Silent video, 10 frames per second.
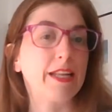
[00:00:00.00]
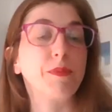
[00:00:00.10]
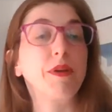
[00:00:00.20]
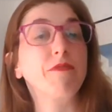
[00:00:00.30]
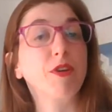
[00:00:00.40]
It's
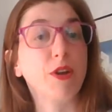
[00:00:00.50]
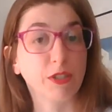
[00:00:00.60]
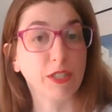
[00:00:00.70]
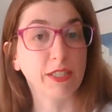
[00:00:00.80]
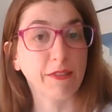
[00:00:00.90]
been a few
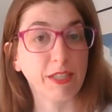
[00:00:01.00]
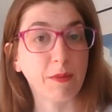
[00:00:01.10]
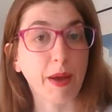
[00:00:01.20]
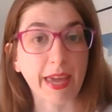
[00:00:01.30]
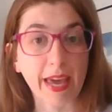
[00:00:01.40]
years since I've
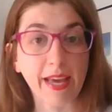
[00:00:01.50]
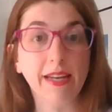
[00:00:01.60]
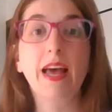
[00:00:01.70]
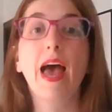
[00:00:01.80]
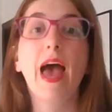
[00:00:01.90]
seen my kid.